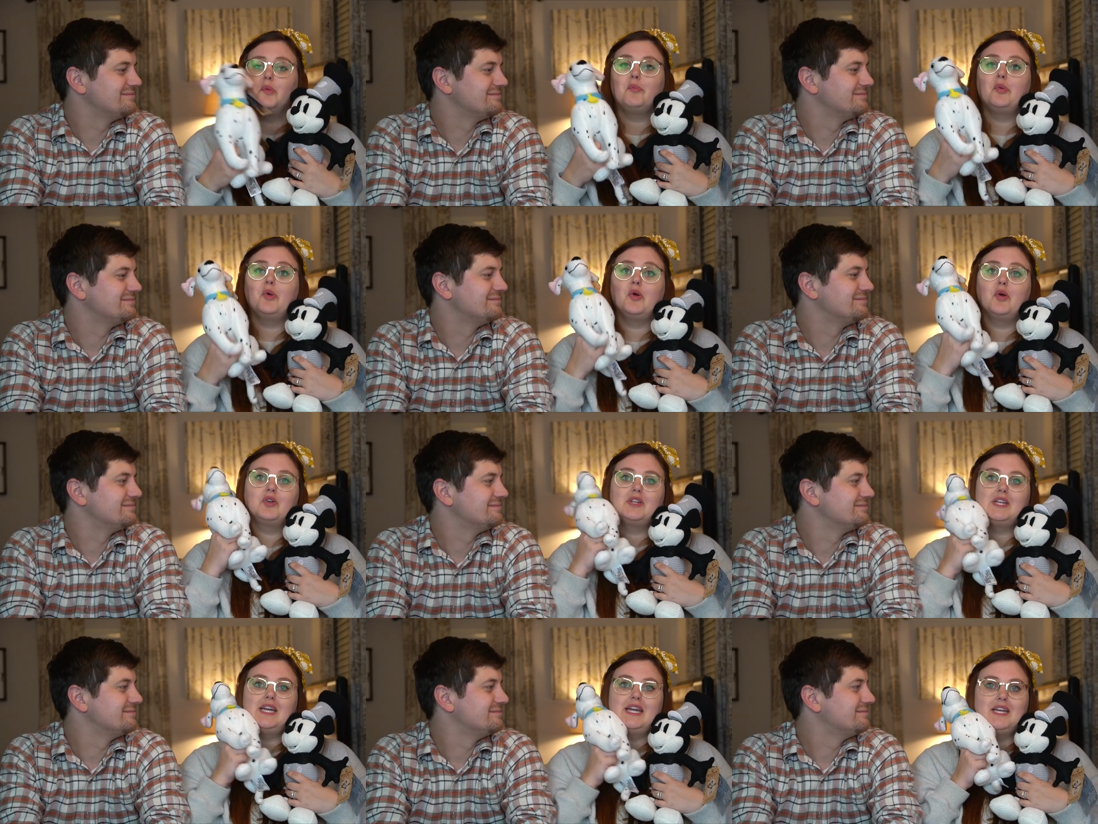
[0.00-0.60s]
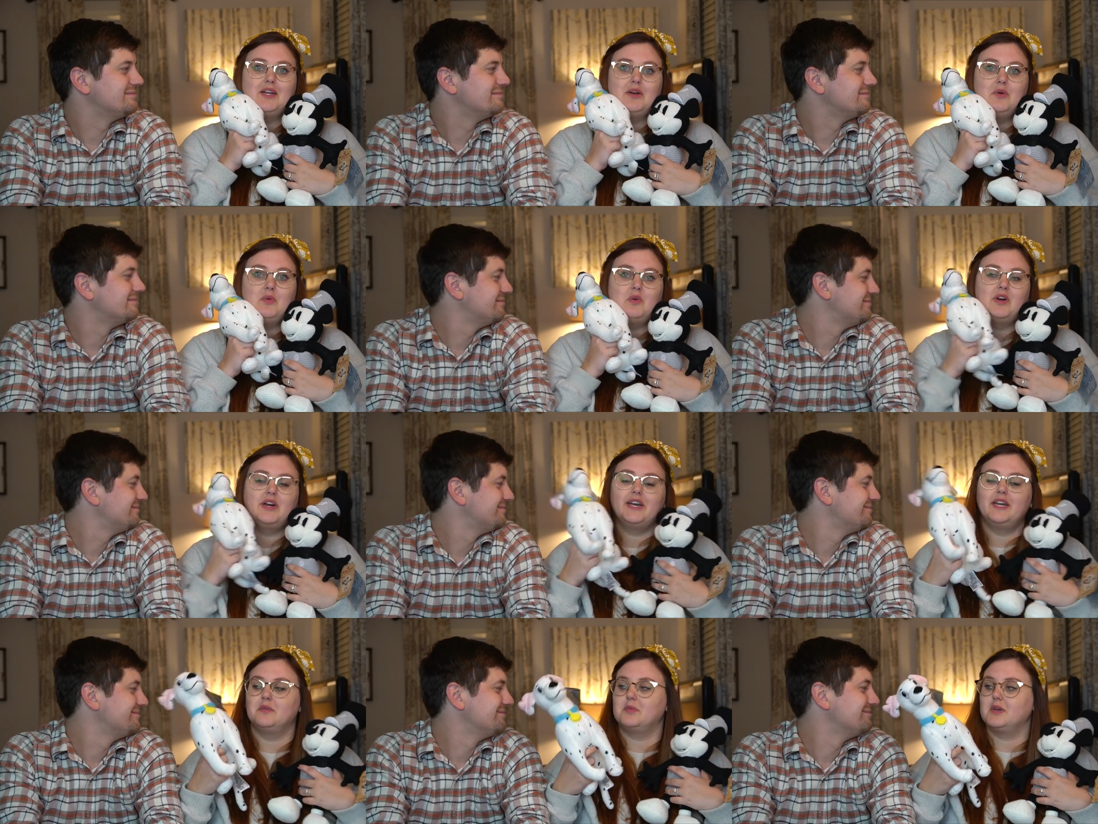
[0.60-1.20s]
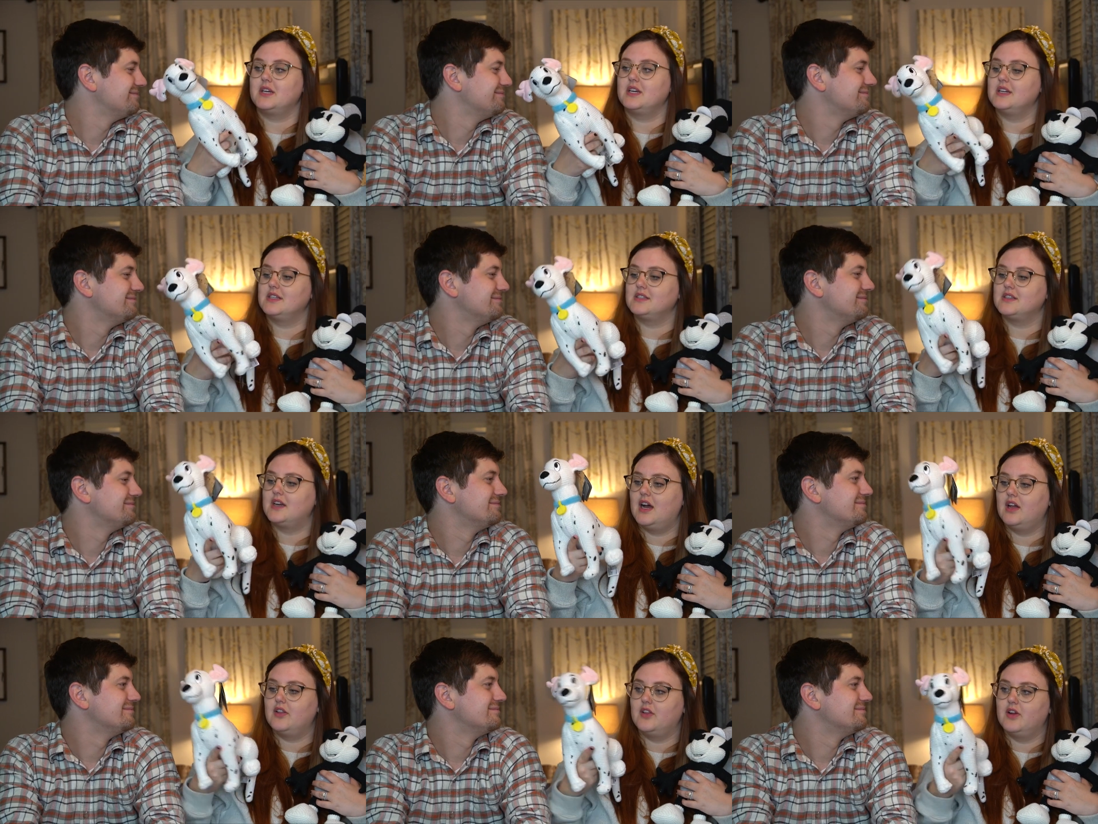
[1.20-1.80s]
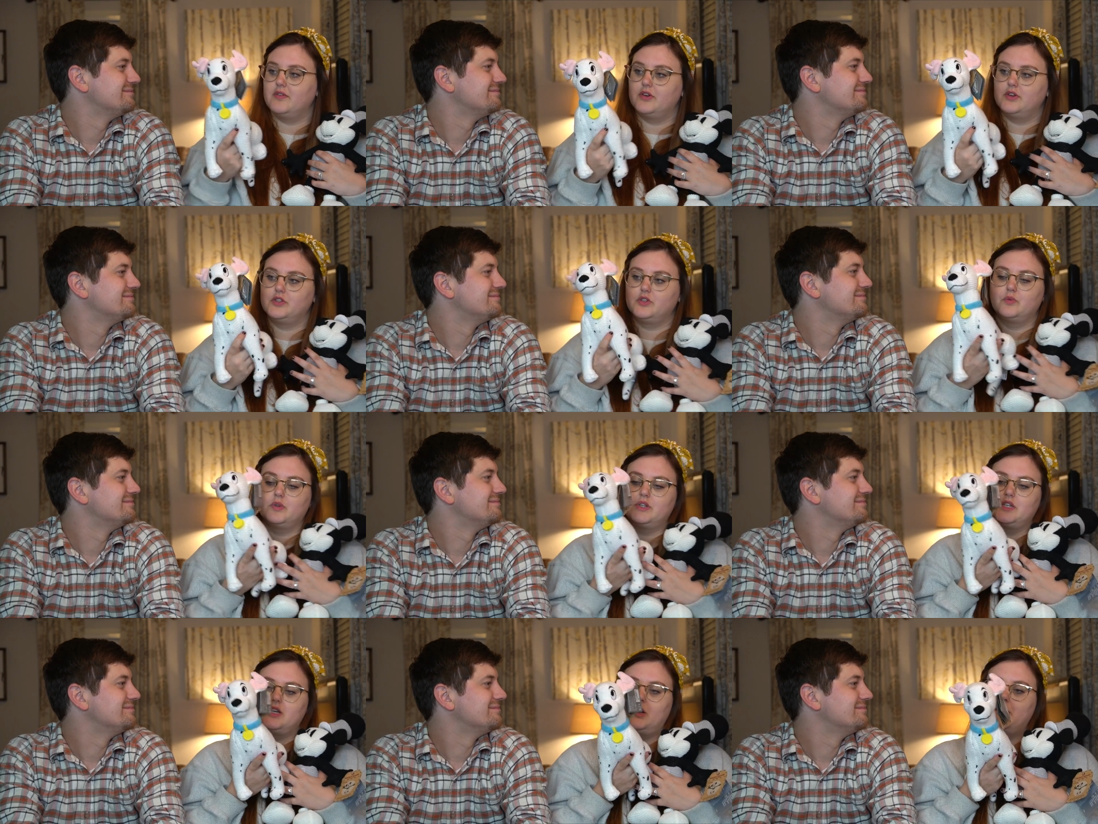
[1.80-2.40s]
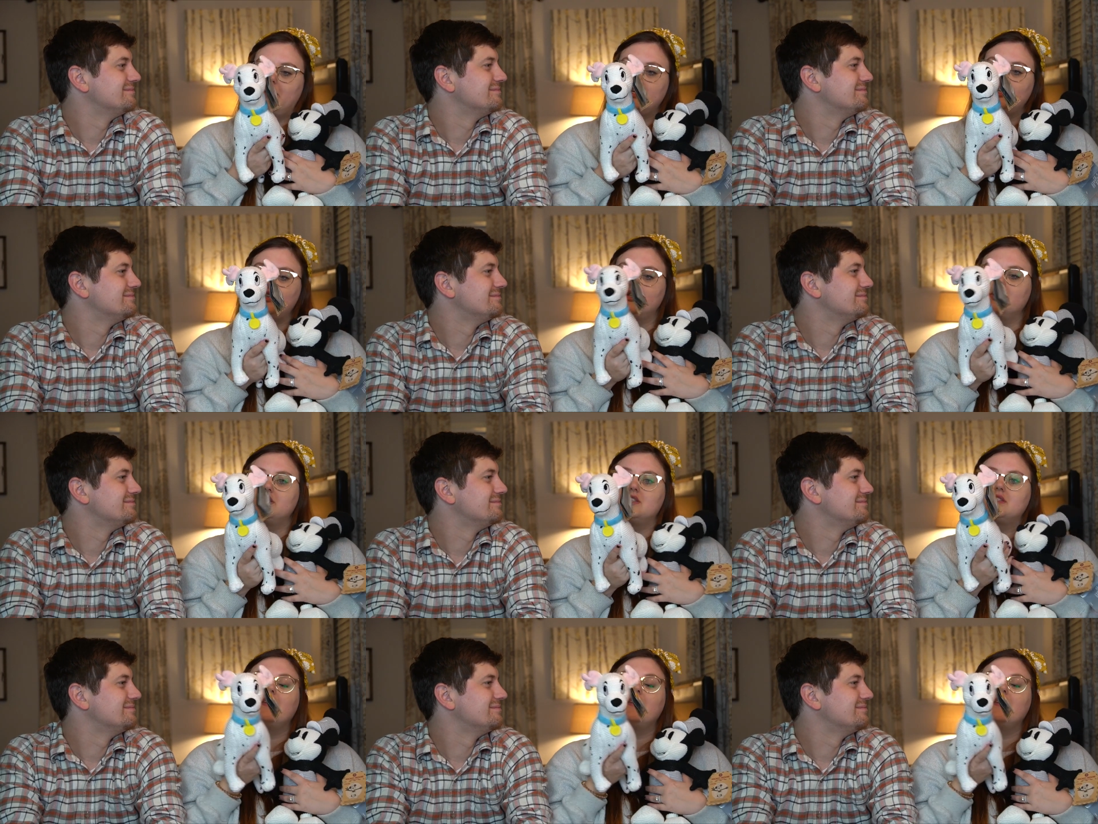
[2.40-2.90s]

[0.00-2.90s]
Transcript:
Speaker 1: Perdita one because I love 101 Dalmatians.